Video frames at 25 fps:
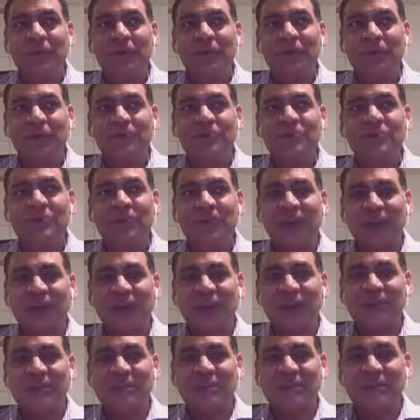can use
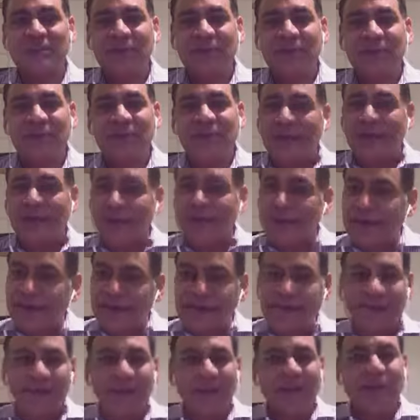checklists, I
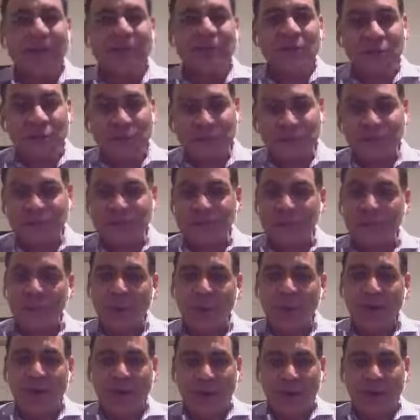guess I can use it as
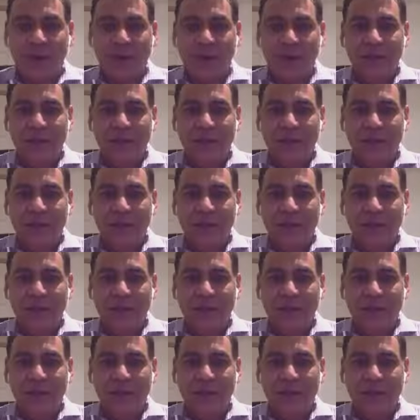well.